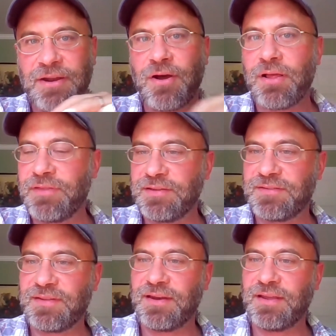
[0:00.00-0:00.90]
in all of
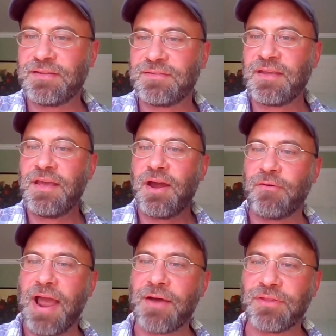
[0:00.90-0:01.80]
these cities
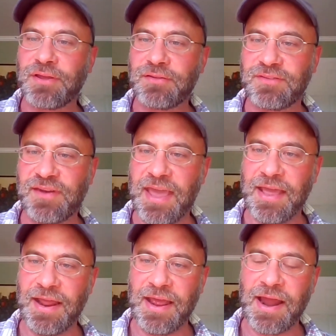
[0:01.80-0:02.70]
around the state.